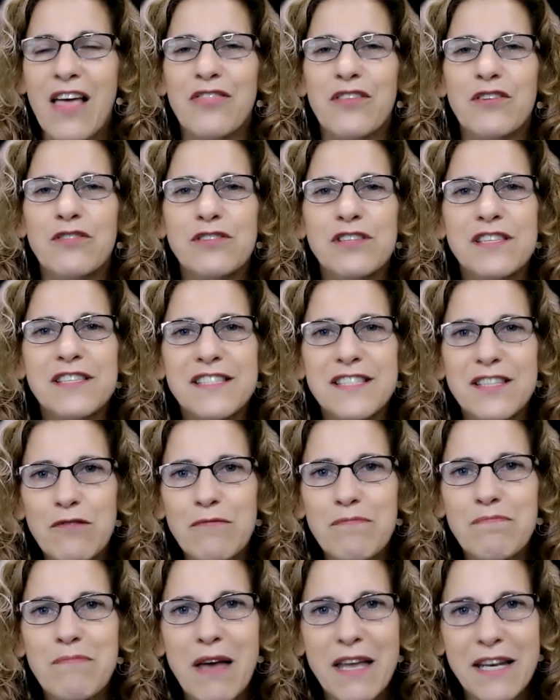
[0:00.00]
There's still
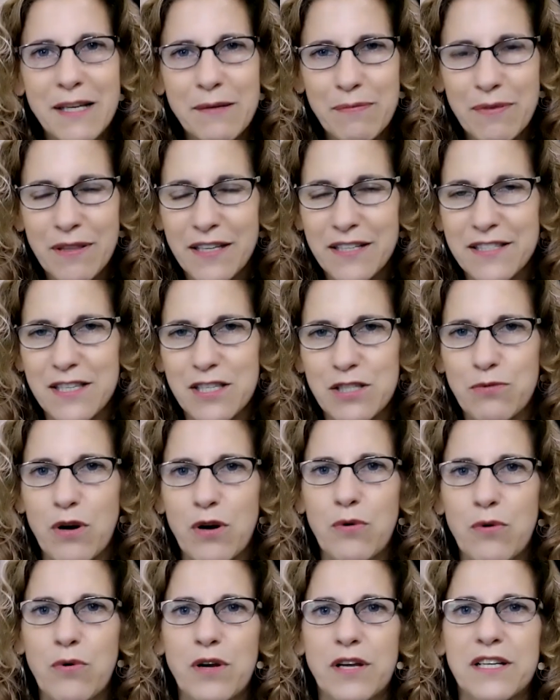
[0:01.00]
many places
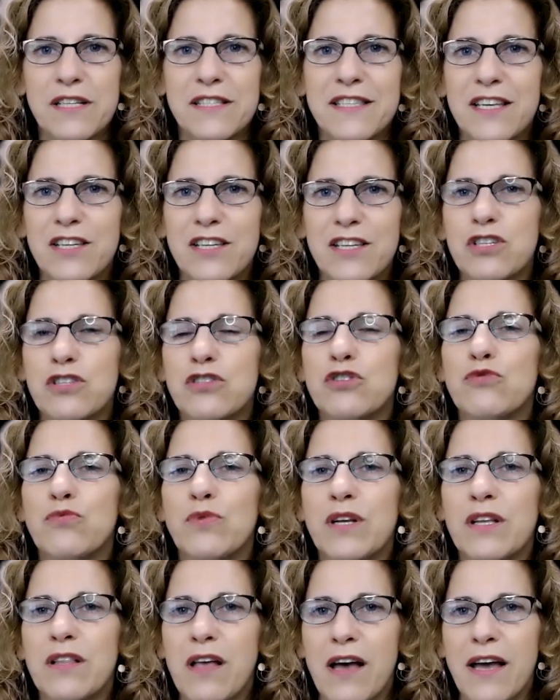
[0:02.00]
where organizations
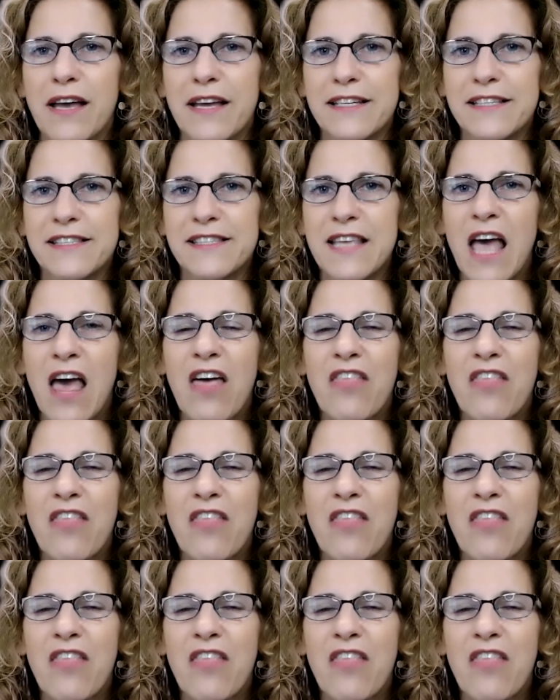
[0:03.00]
realize